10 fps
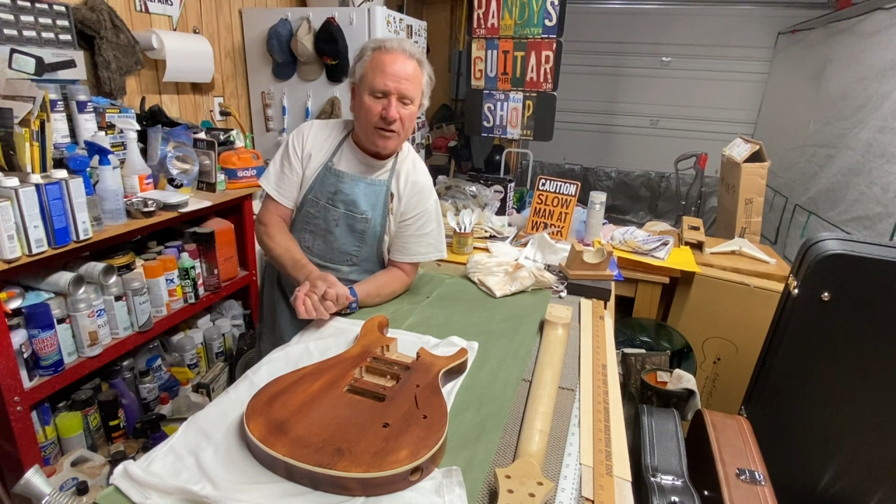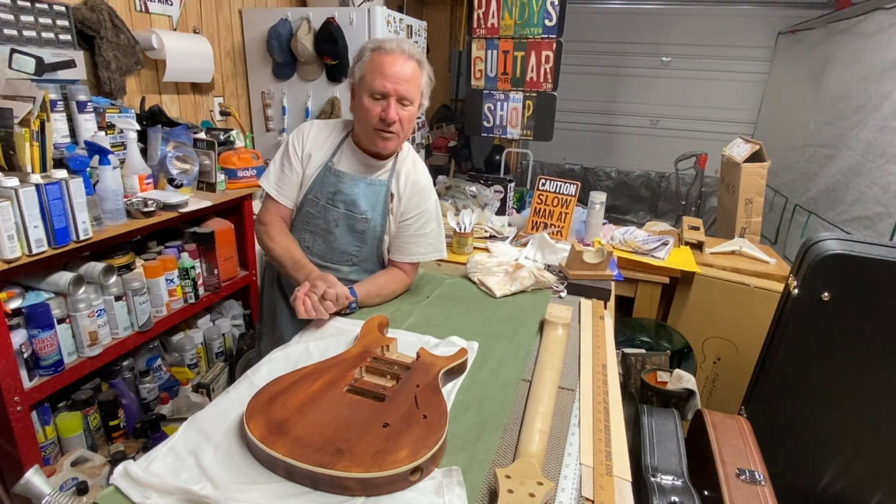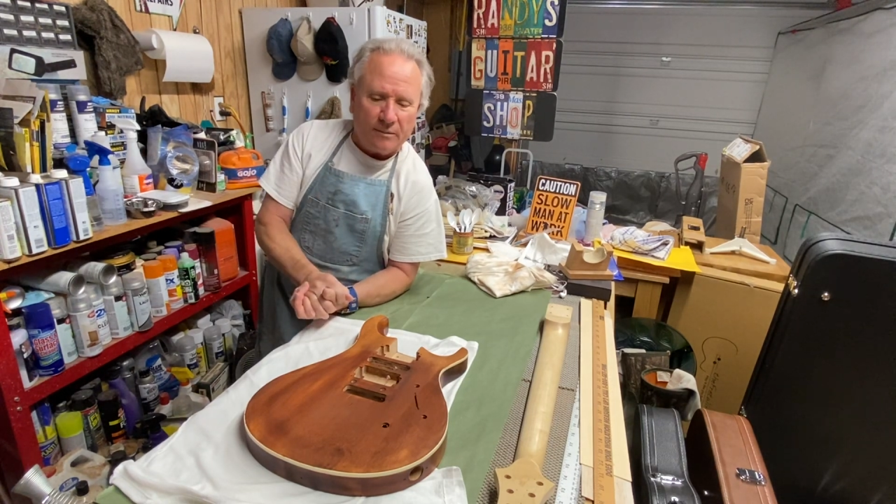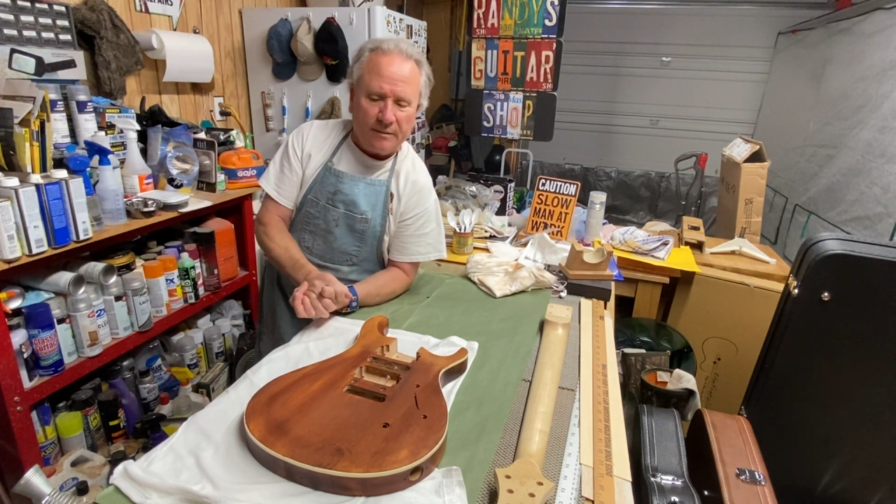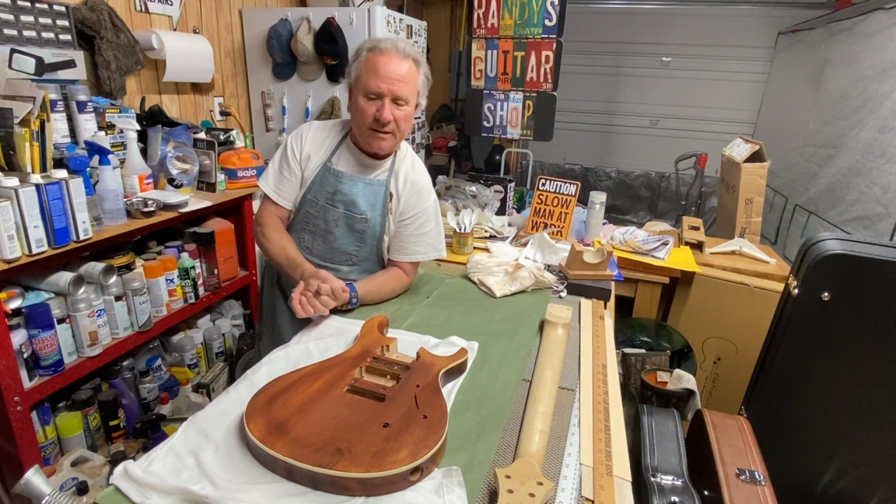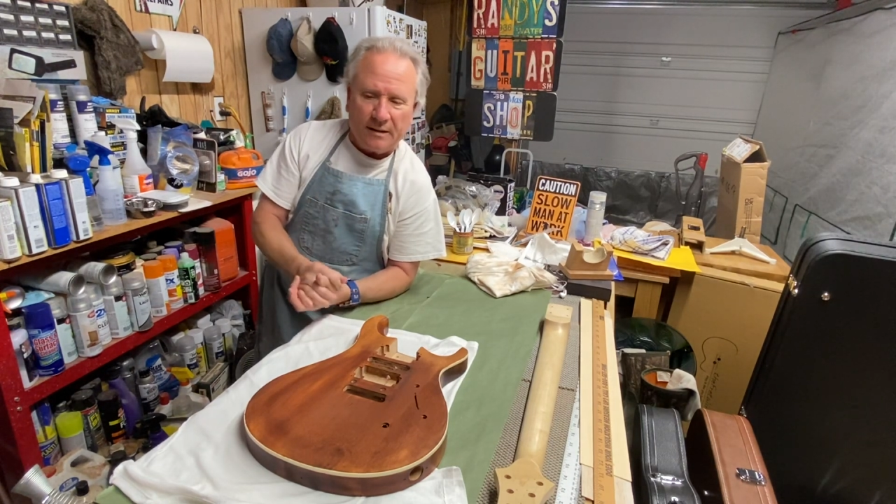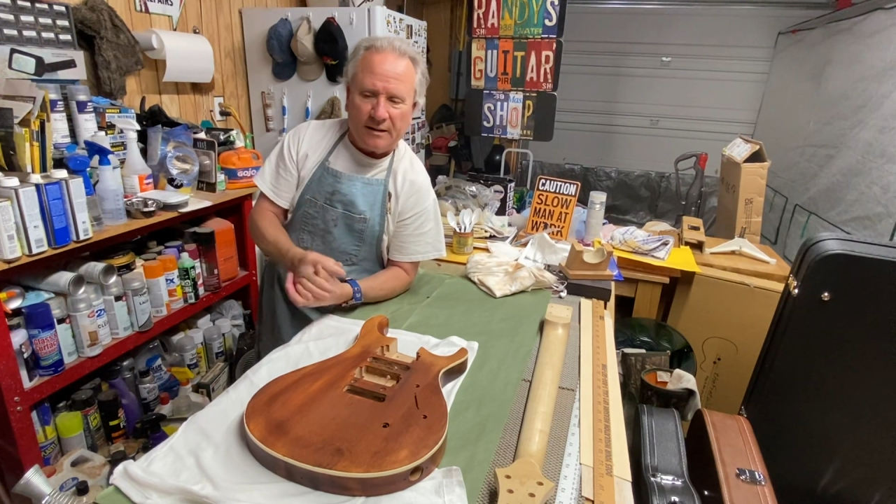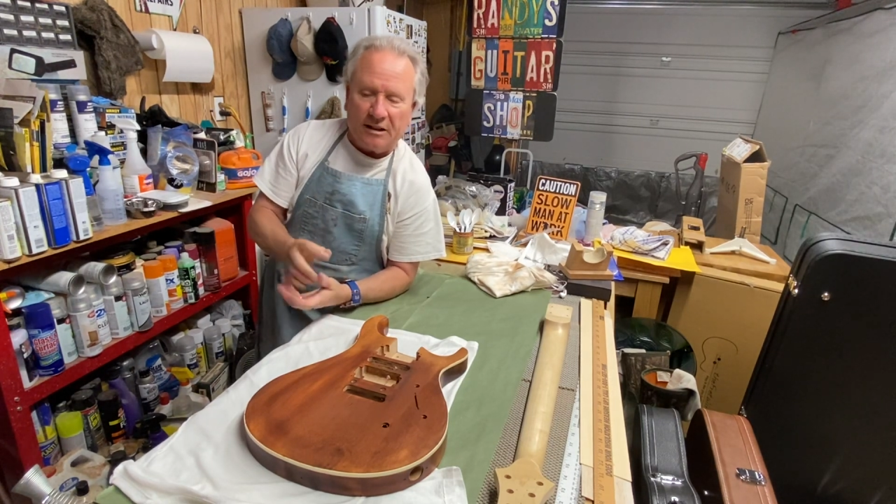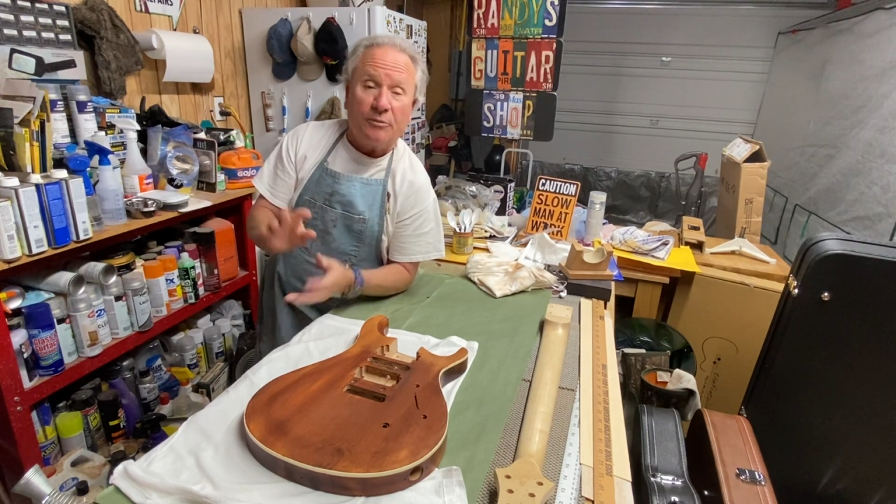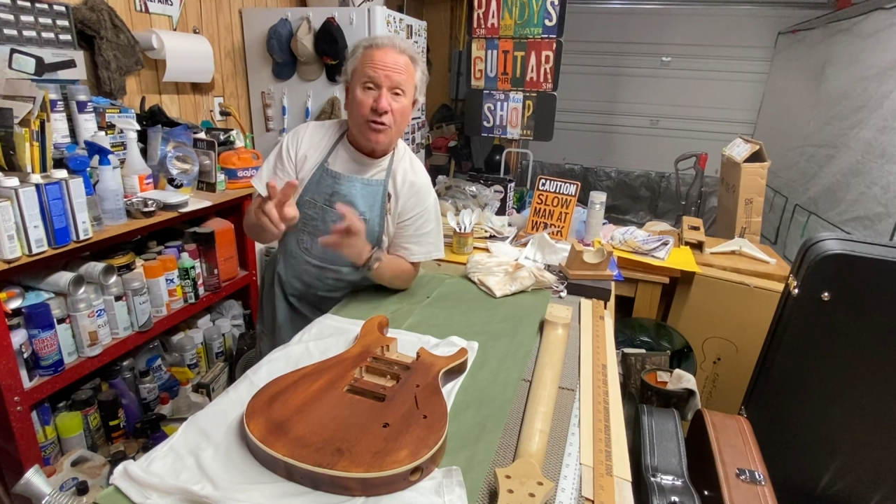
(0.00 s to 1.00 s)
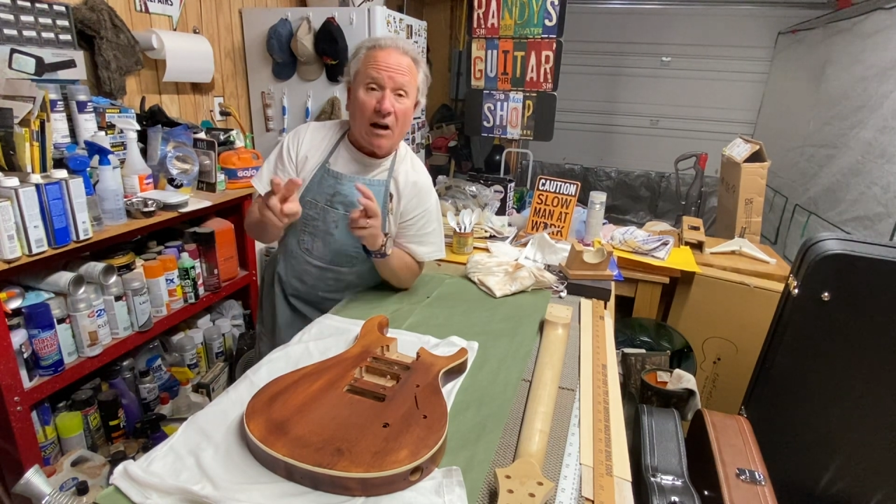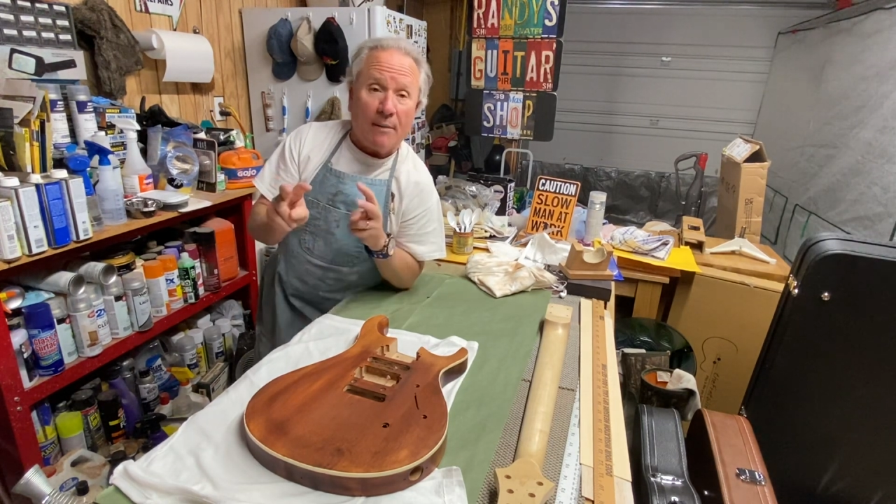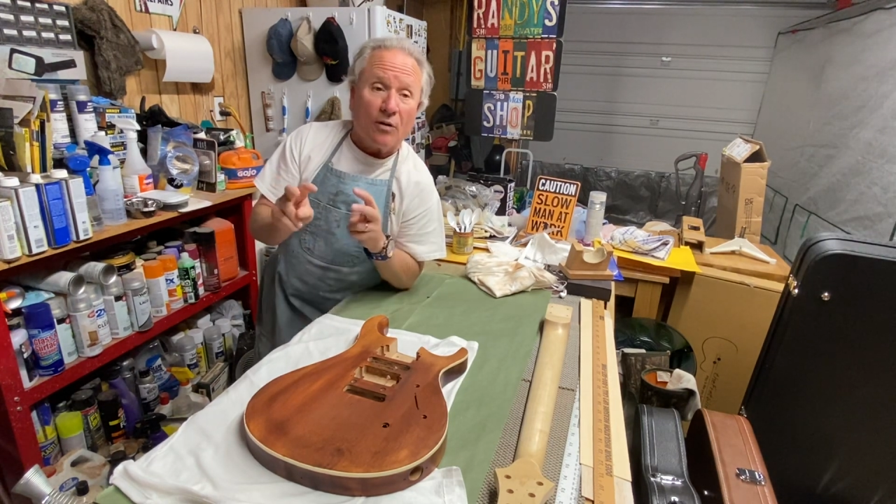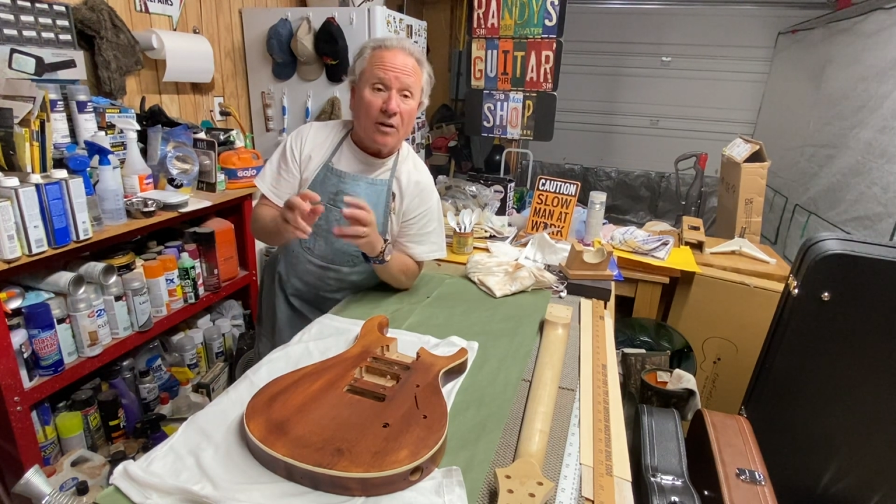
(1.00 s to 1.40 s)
little subscriber